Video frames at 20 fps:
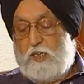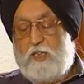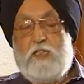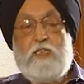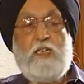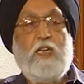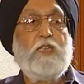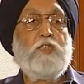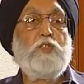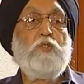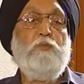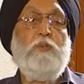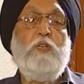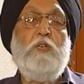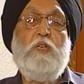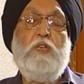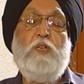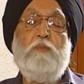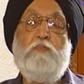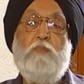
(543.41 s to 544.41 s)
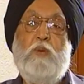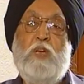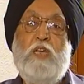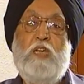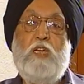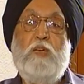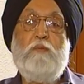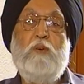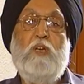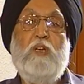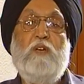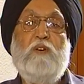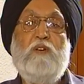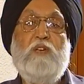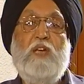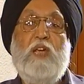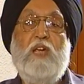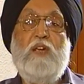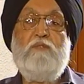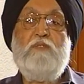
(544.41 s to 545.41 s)
It has to be playable
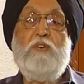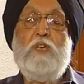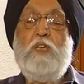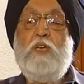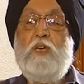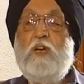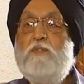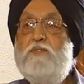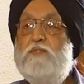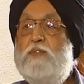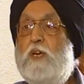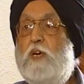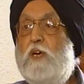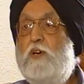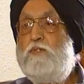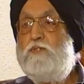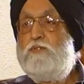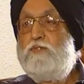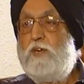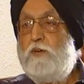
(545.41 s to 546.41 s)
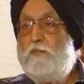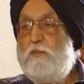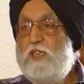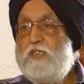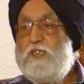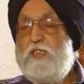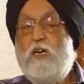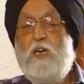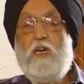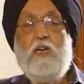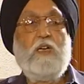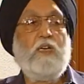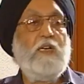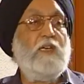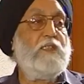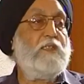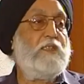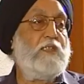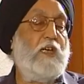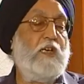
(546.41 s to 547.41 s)
on every rough ground from Ladakh
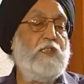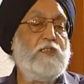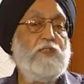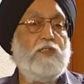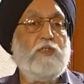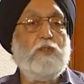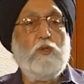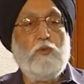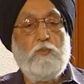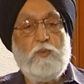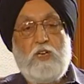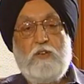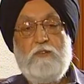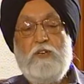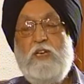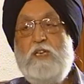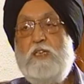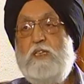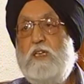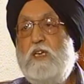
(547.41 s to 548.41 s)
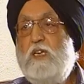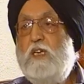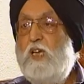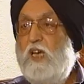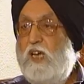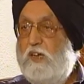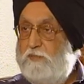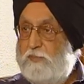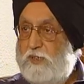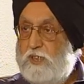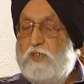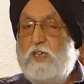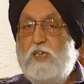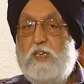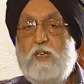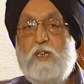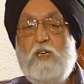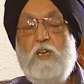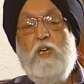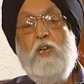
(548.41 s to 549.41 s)
and Siachen, Nubra Valley. I've been
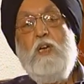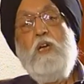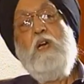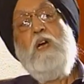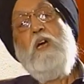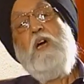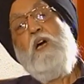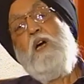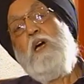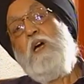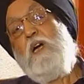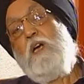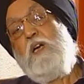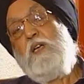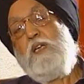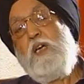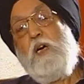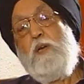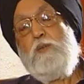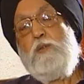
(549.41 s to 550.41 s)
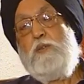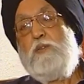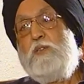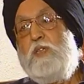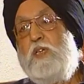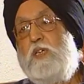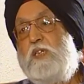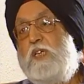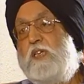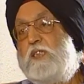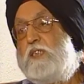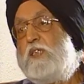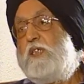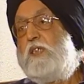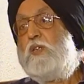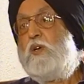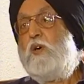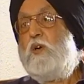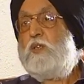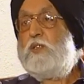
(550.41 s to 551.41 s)
there, down to the
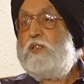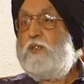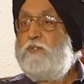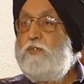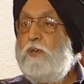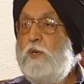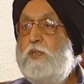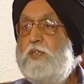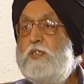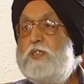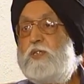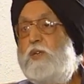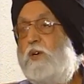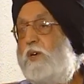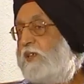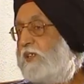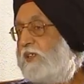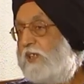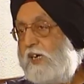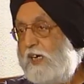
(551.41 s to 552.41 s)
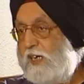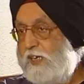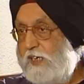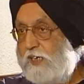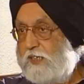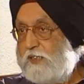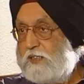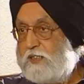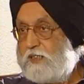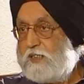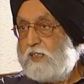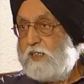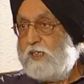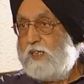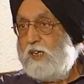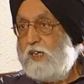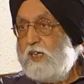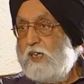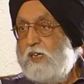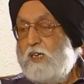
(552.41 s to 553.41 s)
desert or the forest or the islands,
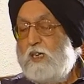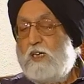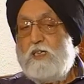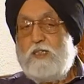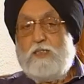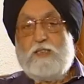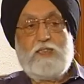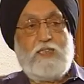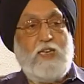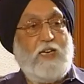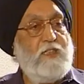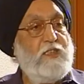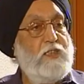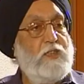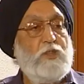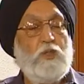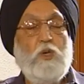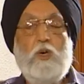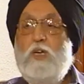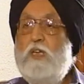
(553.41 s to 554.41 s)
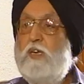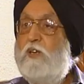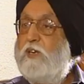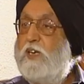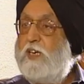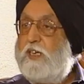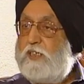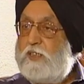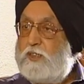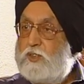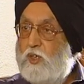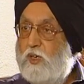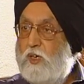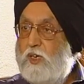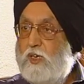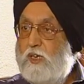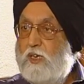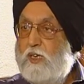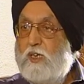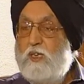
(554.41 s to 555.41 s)
sandy soil or any
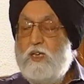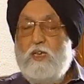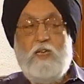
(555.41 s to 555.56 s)
soil.